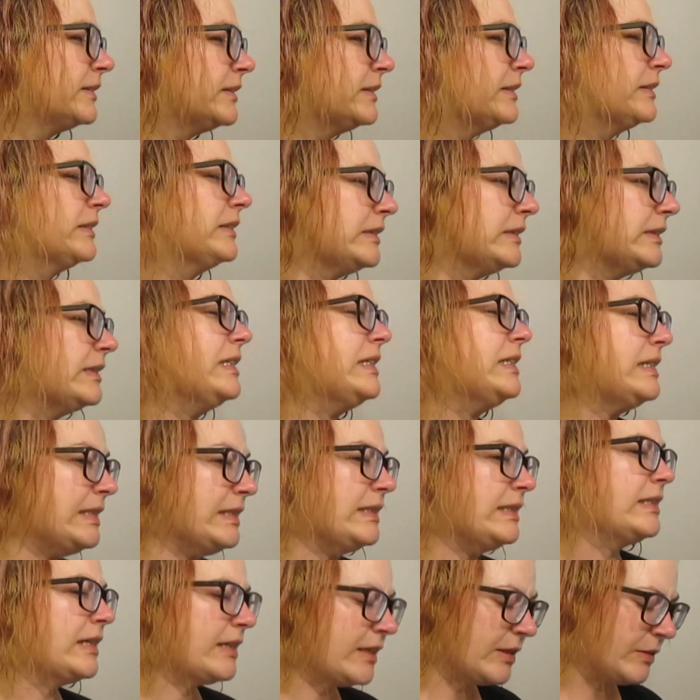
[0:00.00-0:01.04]
It's like
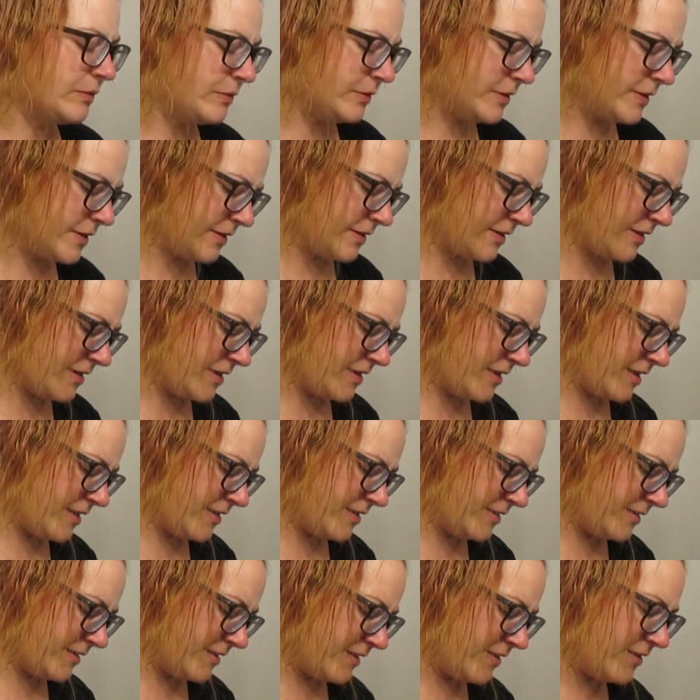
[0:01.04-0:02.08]
second worst case
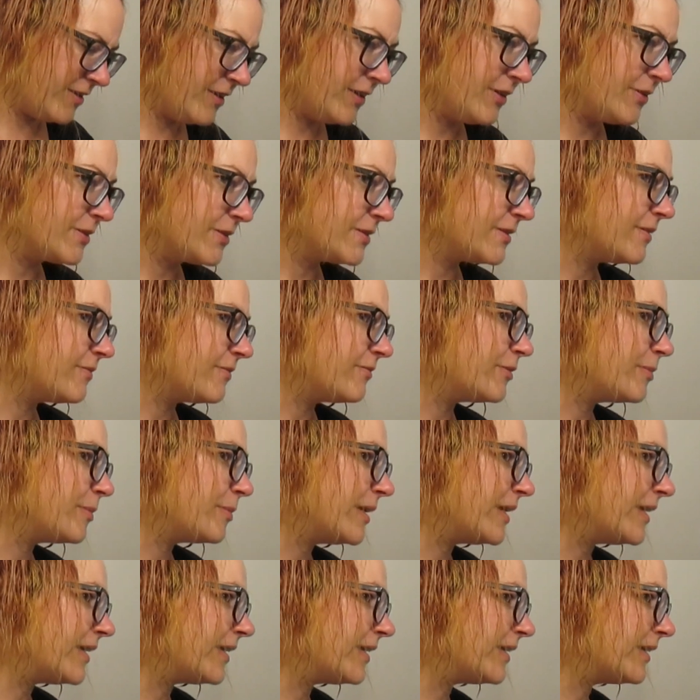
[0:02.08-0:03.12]
scenario except for
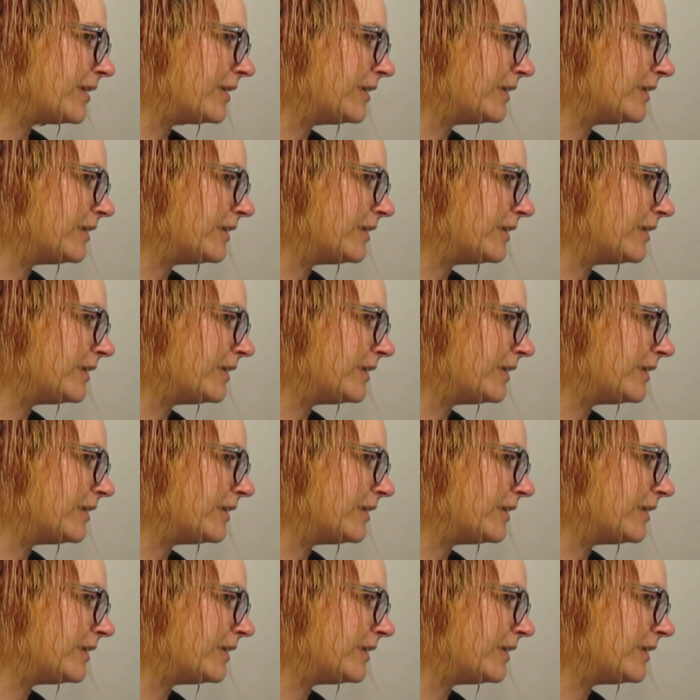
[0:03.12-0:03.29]
pink.